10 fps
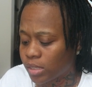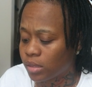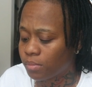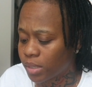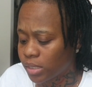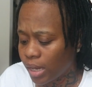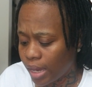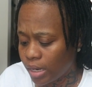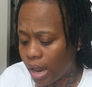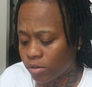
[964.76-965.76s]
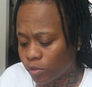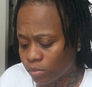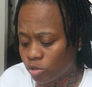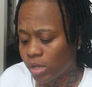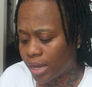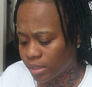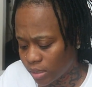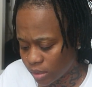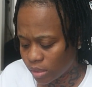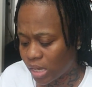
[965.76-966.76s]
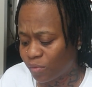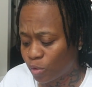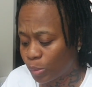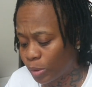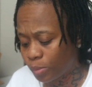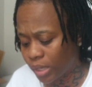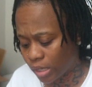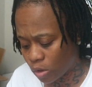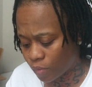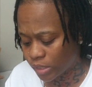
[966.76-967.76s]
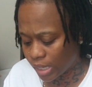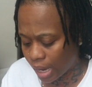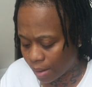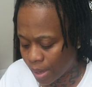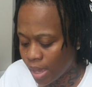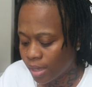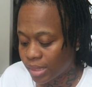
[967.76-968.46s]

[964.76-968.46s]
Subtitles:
said the missing 8 hours from July the 16th would have put me in overtime.